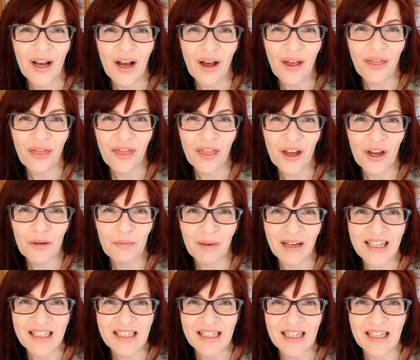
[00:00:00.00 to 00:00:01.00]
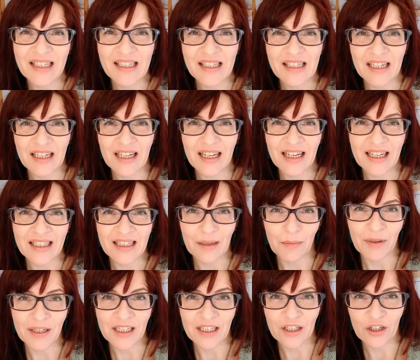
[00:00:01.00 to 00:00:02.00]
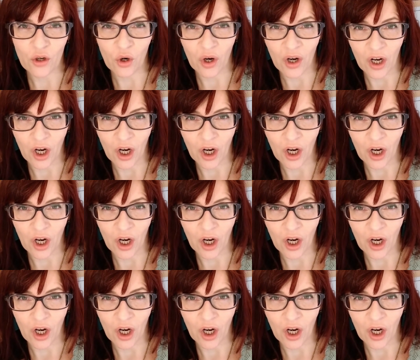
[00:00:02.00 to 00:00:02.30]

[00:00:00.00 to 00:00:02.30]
A third place to consider exhibiting your